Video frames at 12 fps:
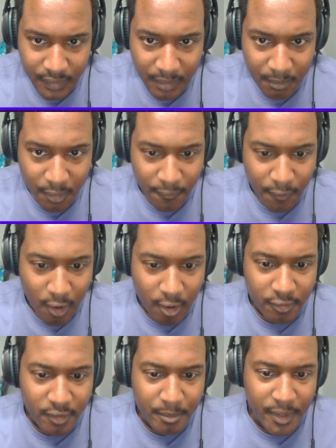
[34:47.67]
I'm looking for
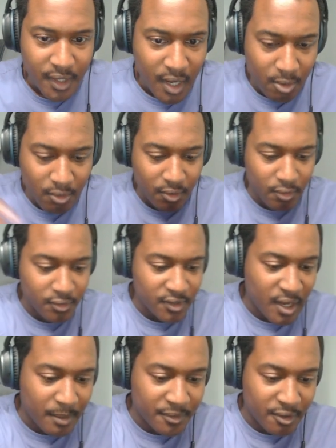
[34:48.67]
Arthur Mikawa Ghost
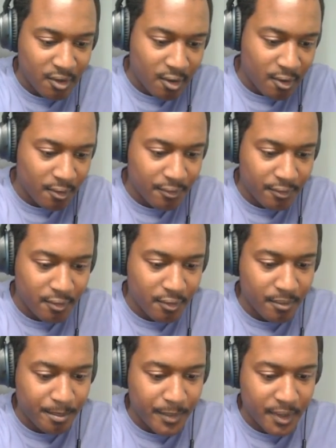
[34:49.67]
Commentary.
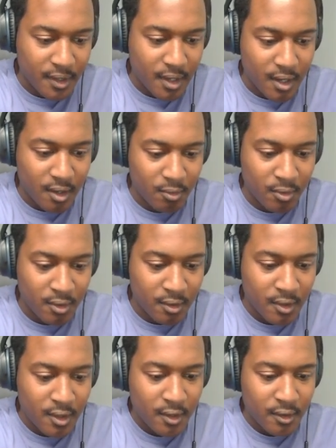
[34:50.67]
Arthur Mikawa
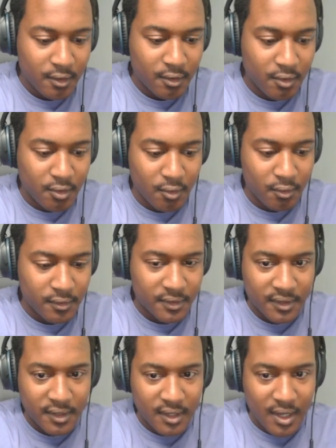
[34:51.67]

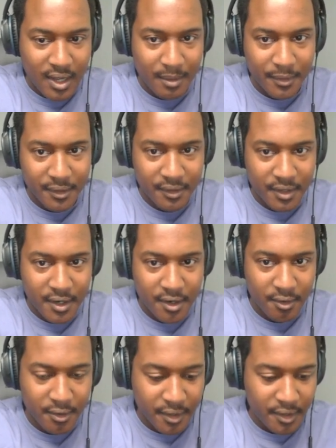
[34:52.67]
Ghost
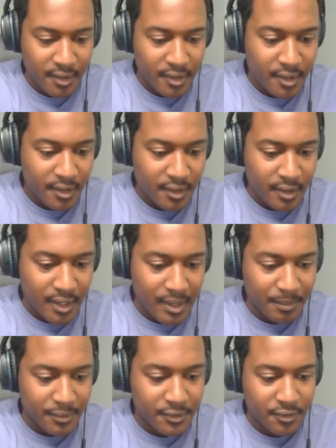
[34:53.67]
Commentary,
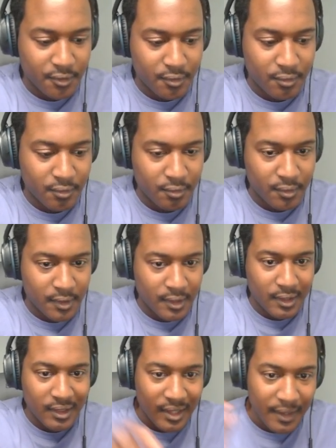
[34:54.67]
episode
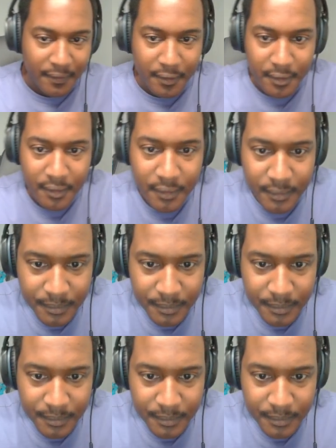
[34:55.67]
11.